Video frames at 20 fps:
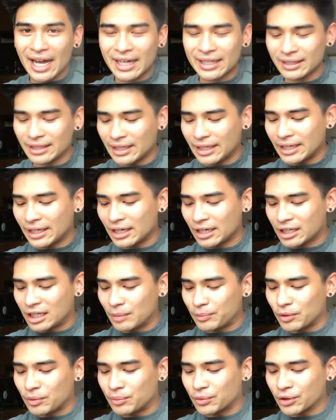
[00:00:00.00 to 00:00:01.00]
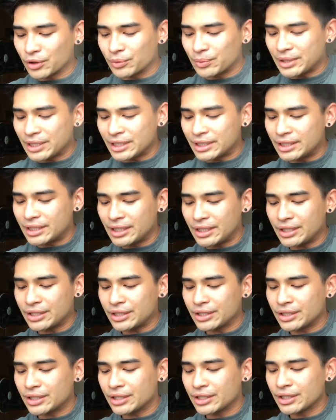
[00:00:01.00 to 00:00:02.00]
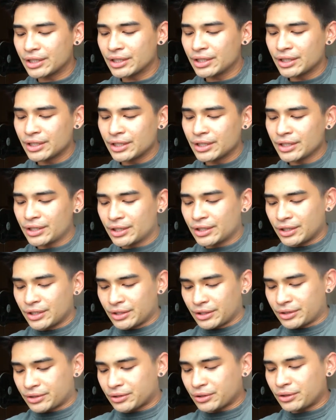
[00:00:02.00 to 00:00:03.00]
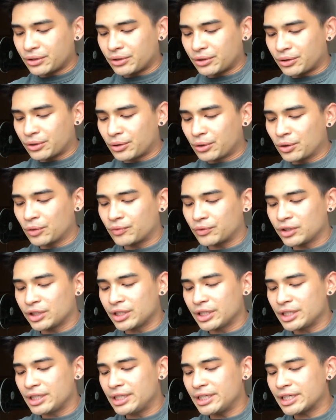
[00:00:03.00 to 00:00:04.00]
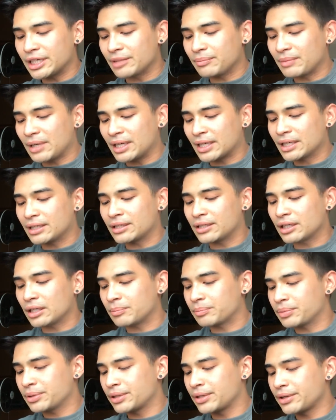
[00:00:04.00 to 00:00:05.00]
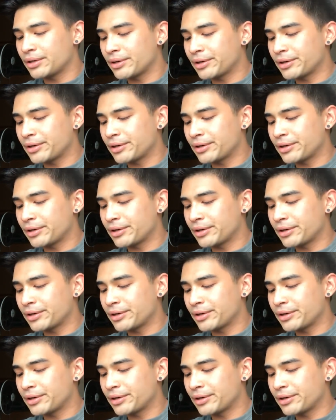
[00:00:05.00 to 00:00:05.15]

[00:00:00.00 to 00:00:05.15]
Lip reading: got like a couple more weeks here, so hopefully he can make it up.